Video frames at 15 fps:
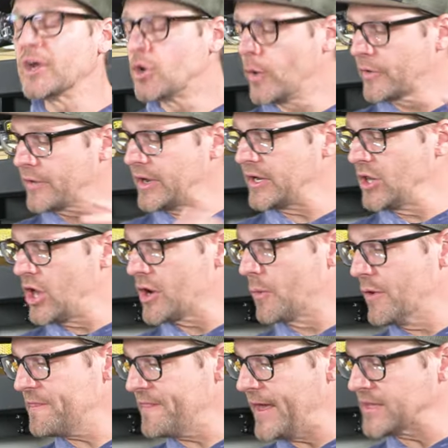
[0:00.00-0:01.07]
And going right along
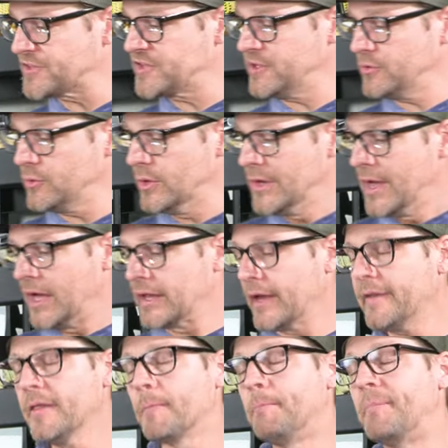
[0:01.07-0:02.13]
with that too, a
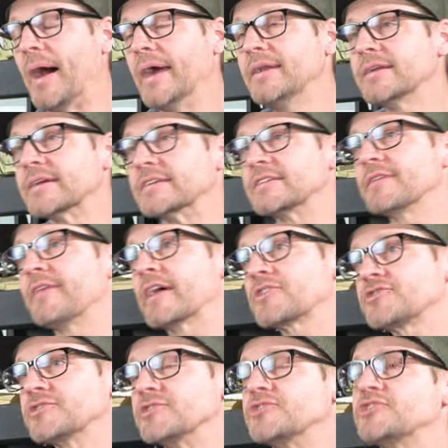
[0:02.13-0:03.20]
lot of the bindings have
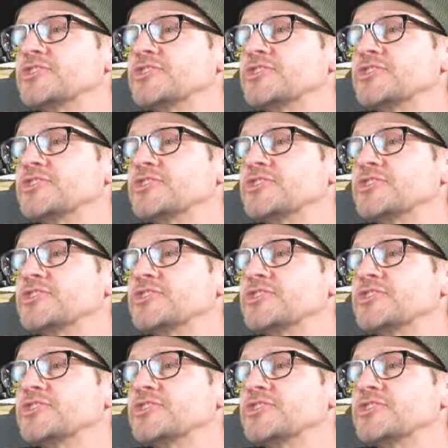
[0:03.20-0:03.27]
actually